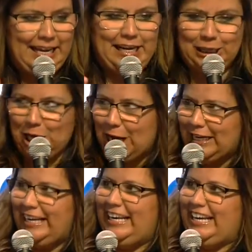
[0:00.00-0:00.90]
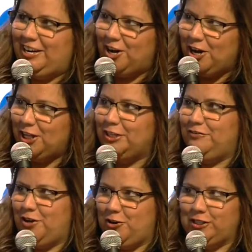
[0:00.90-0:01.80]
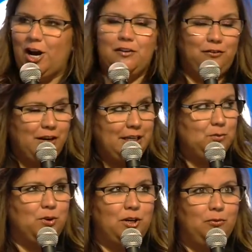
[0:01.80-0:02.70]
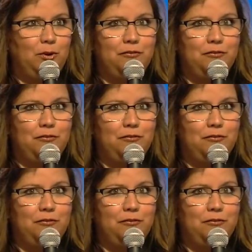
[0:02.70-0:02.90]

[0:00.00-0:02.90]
and Lottie and all of those offerings were